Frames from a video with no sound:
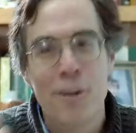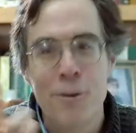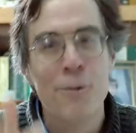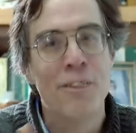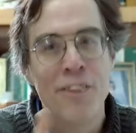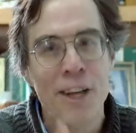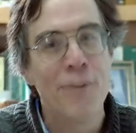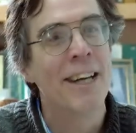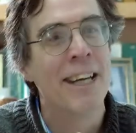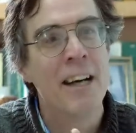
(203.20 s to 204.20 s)
do
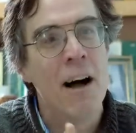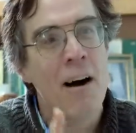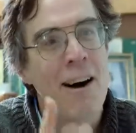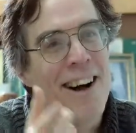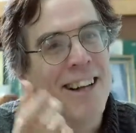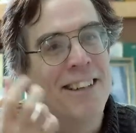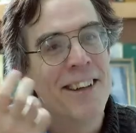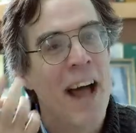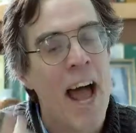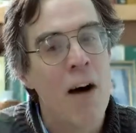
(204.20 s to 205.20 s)
theory on
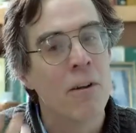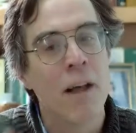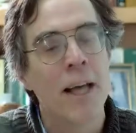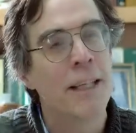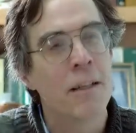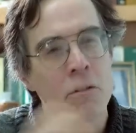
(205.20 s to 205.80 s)
how light gets